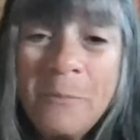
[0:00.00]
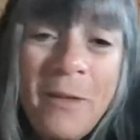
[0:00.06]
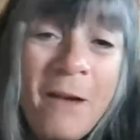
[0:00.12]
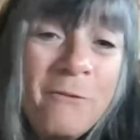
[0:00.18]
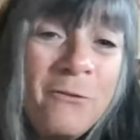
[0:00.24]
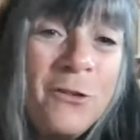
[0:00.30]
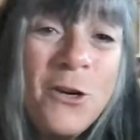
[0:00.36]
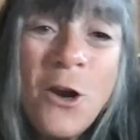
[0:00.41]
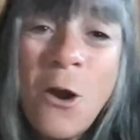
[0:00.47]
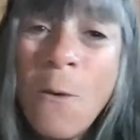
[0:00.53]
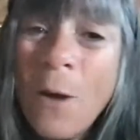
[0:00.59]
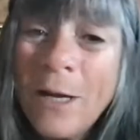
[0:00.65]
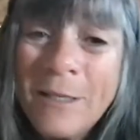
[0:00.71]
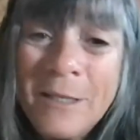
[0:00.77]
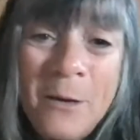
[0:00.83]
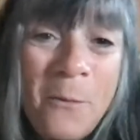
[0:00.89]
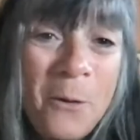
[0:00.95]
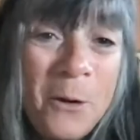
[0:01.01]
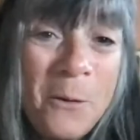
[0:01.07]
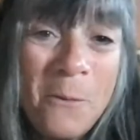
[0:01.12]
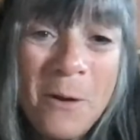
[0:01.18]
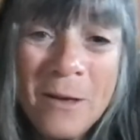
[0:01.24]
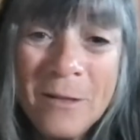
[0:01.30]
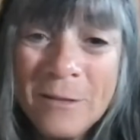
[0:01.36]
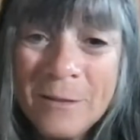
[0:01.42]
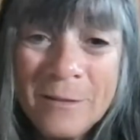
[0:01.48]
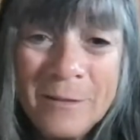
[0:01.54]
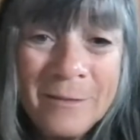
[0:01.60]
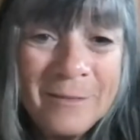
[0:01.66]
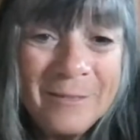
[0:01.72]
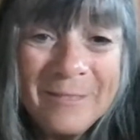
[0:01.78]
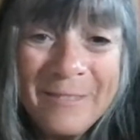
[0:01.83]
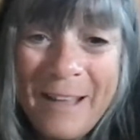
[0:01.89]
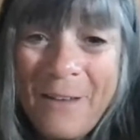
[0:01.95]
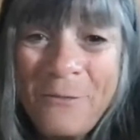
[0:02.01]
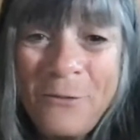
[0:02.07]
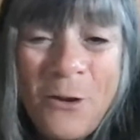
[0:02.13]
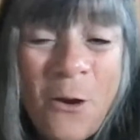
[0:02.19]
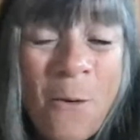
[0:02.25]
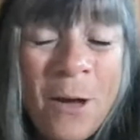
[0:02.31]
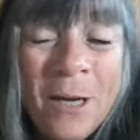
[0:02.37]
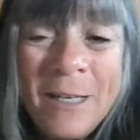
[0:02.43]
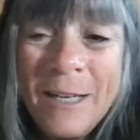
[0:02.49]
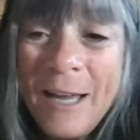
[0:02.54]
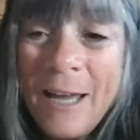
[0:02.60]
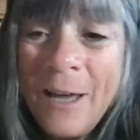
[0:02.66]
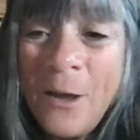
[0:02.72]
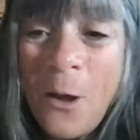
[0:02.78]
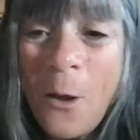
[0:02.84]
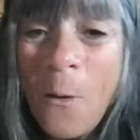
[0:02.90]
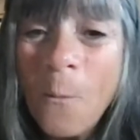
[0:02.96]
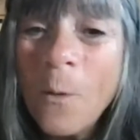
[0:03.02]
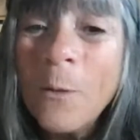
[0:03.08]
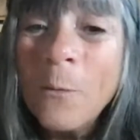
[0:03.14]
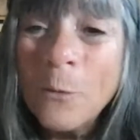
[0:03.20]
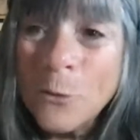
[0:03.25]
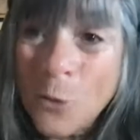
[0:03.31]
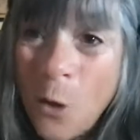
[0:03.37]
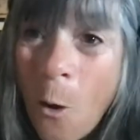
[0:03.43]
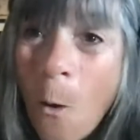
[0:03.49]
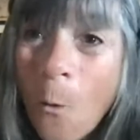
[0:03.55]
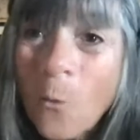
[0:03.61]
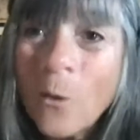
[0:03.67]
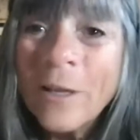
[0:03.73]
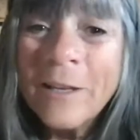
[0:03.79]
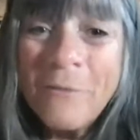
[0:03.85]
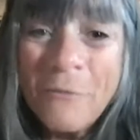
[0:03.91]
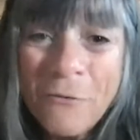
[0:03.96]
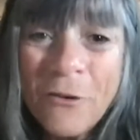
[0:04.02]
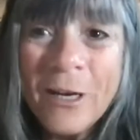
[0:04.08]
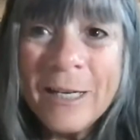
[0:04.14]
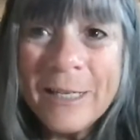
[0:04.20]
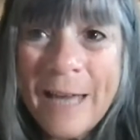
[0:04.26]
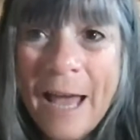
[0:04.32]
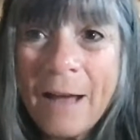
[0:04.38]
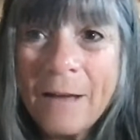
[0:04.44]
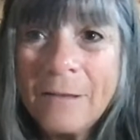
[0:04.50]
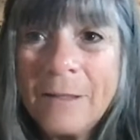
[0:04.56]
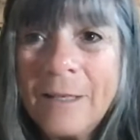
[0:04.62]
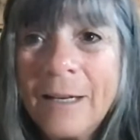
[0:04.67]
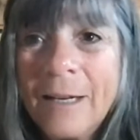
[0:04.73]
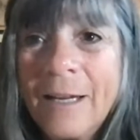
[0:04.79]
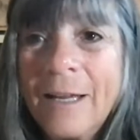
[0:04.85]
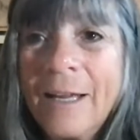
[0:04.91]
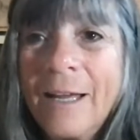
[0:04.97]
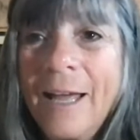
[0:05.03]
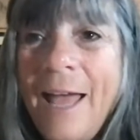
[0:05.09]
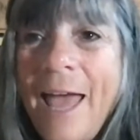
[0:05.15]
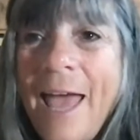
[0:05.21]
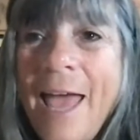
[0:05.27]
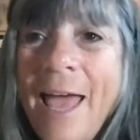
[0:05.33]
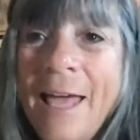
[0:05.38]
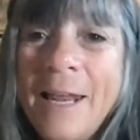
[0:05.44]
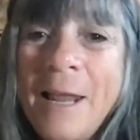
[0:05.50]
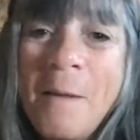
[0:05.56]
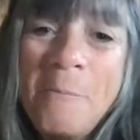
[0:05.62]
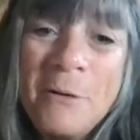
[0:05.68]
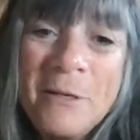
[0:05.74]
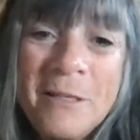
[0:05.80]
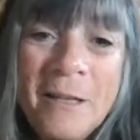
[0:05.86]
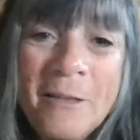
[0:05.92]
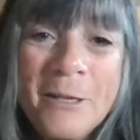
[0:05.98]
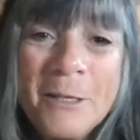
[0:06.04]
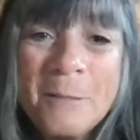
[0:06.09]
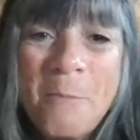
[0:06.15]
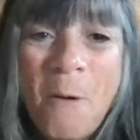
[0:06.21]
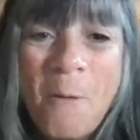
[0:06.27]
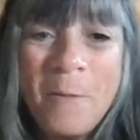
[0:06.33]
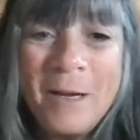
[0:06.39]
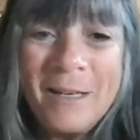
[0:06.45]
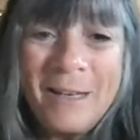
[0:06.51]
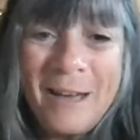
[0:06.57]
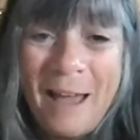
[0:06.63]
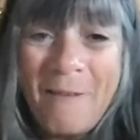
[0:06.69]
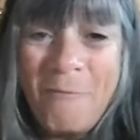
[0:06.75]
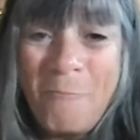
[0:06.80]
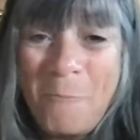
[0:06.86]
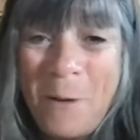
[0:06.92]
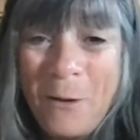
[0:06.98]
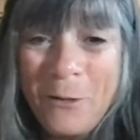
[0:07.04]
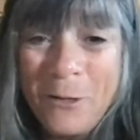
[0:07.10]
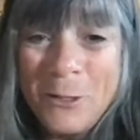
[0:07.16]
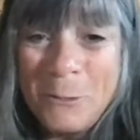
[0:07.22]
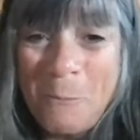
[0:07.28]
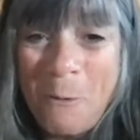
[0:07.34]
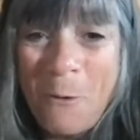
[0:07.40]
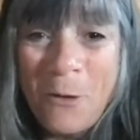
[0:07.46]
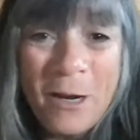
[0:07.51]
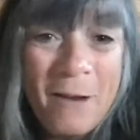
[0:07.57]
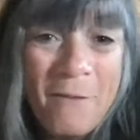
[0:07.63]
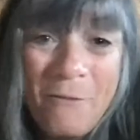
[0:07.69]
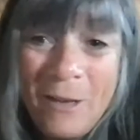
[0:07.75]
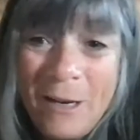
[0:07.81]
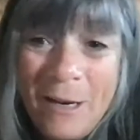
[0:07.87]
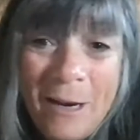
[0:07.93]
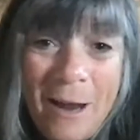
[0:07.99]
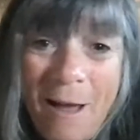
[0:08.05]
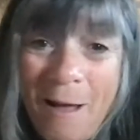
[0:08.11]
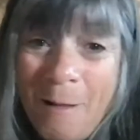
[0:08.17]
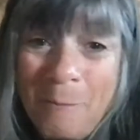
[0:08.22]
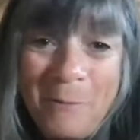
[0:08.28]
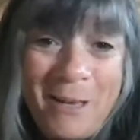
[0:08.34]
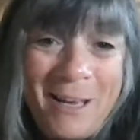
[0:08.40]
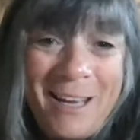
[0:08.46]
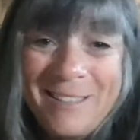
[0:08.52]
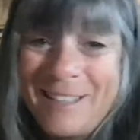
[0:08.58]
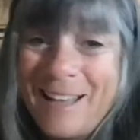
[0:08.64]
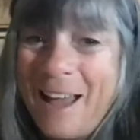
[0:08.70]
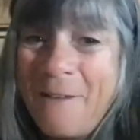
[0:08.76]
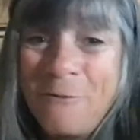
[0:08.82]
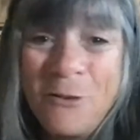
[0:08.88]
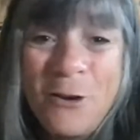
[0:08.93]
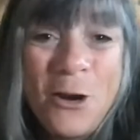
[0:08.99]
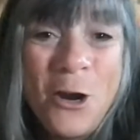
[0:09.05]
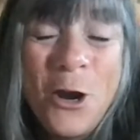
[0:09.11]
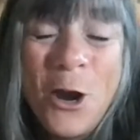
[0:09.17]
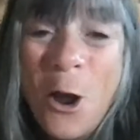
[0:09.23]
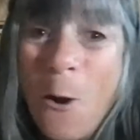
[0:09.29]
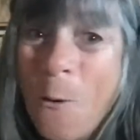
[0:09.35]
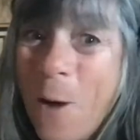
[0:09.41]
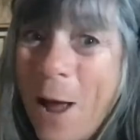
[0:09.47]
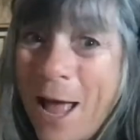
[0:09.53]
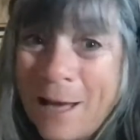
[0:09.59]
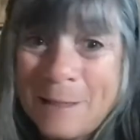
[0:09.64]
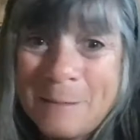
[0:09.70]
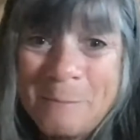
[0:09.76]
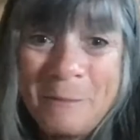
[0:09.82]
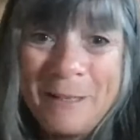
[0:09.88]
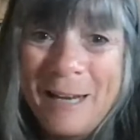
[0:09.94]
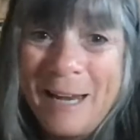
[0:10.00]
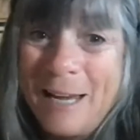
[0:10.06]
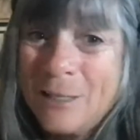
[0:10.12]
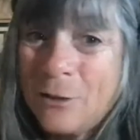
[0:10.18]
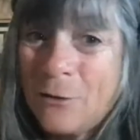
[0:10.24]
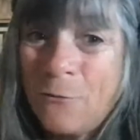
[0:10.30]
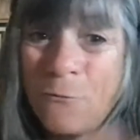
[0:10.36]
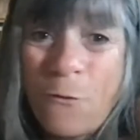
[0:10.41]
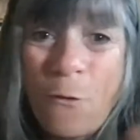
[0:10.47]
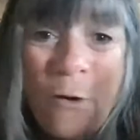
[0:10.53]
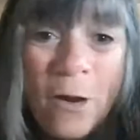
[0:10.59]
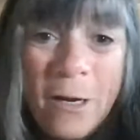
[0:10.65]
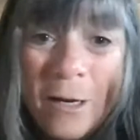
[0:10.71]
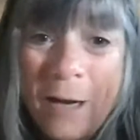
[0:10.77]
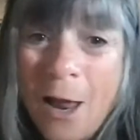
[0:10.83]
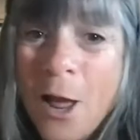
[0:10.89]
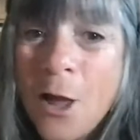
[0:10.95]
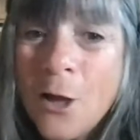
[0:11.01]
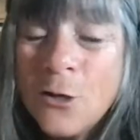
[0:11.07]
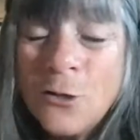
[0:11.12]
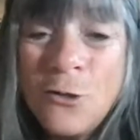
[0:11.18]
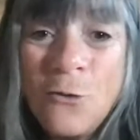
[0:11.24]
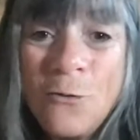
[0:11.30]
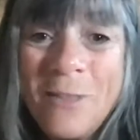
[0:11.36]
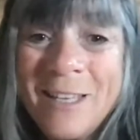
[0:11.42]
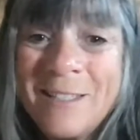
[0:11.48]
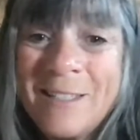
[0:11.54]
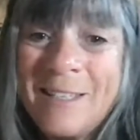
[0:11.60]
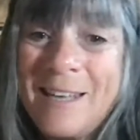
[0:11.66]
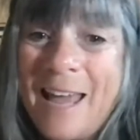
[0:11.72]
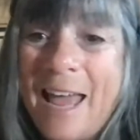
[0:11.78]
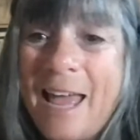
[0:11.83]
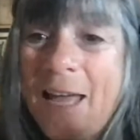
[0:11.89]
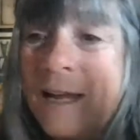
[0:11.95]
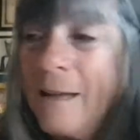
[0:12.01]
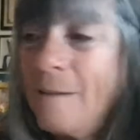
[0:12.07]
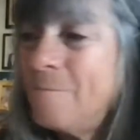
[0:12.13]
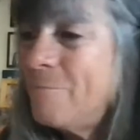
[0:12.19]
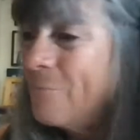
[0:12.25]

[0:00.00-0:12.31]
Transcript: I have no idea what it was. I have no idea. We were totally freaked out. And up until this moment, I've barely spoken of it at all because I have no explanation for it to this day.